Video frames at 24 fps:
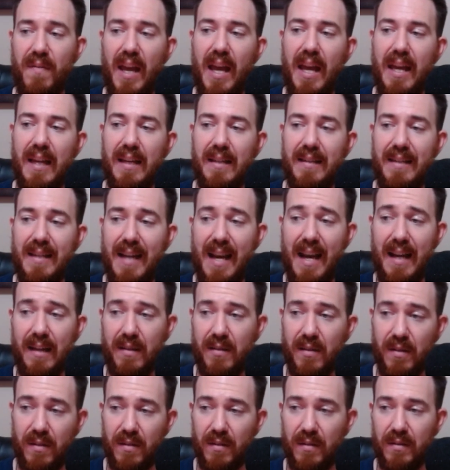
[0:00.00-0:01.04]
a
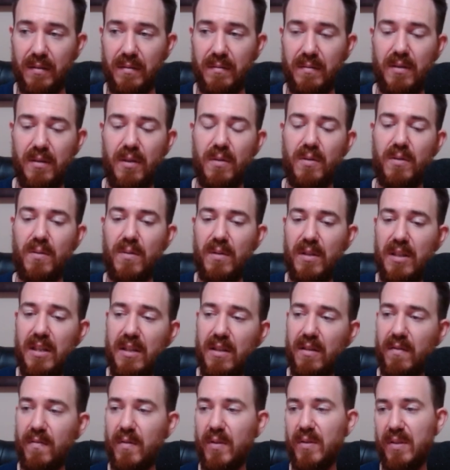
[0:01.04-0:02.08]
tactical, so
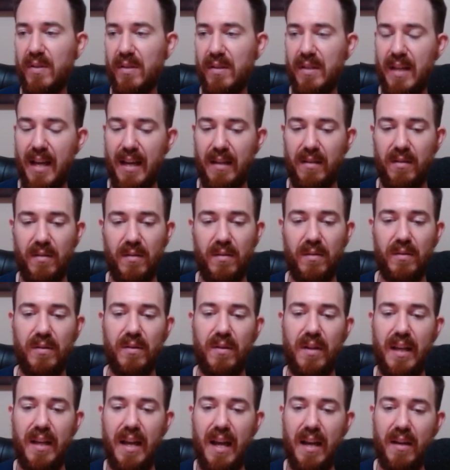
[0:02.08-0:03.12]
strategic versus tactical
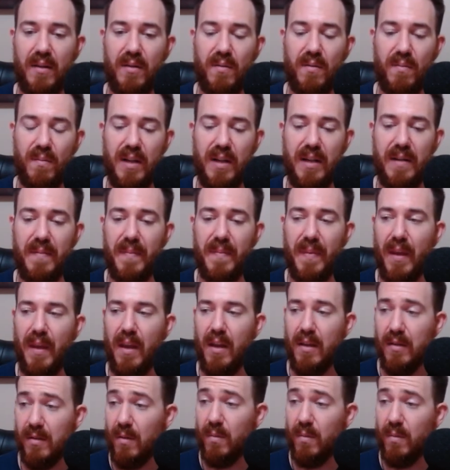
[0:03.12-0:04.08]
during Act 3. So